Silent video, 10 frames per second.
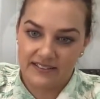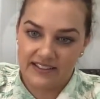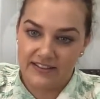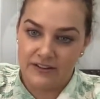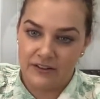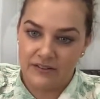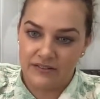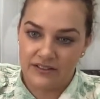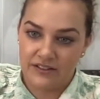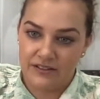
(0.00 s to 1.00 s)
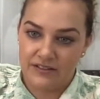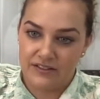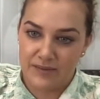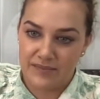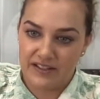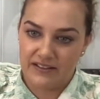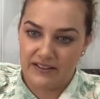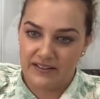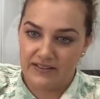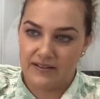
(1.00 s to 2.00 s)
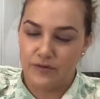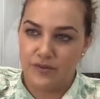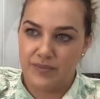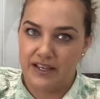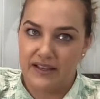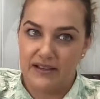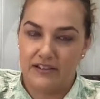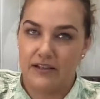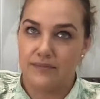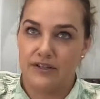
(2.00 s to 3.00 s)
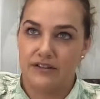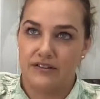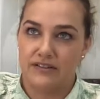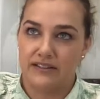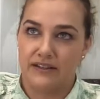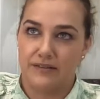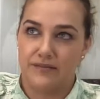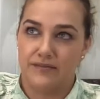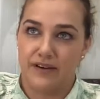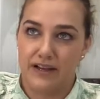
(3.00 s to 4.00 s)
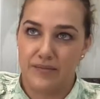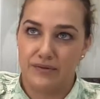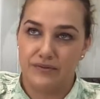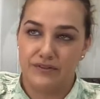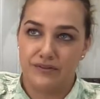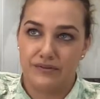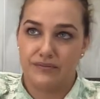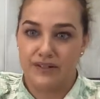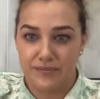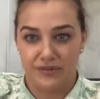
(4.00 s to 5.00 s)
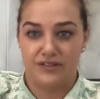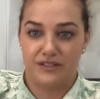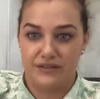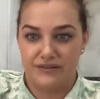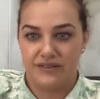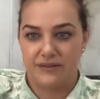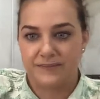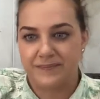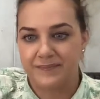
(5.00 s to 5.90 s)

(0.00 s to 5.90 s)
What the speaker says: It's not to do something that would be commercially viable to reproduce.